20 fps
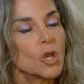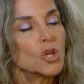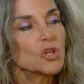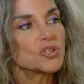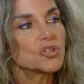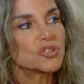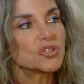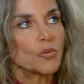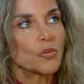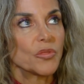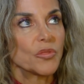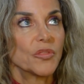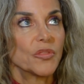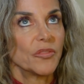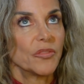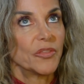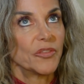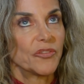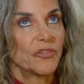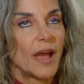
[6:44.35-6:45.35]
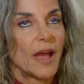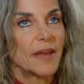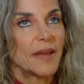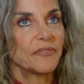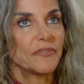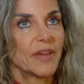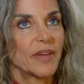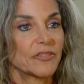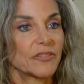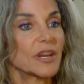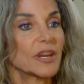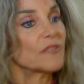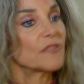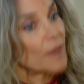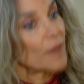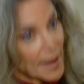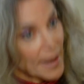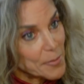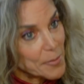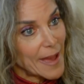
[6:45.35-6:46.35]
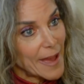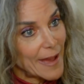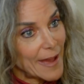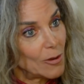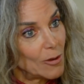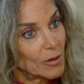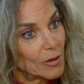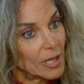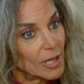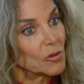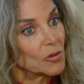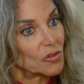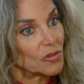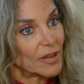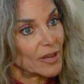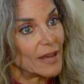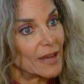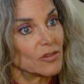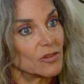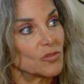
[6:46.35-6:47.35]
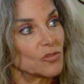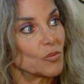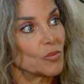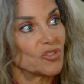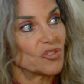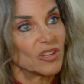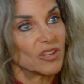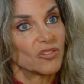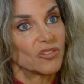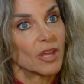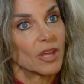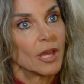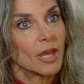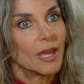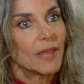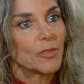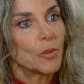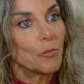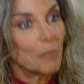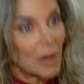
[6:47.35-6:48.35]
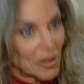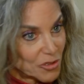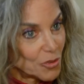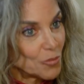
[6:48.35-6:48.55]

So the side effects that I've read about in statins, which is the muscle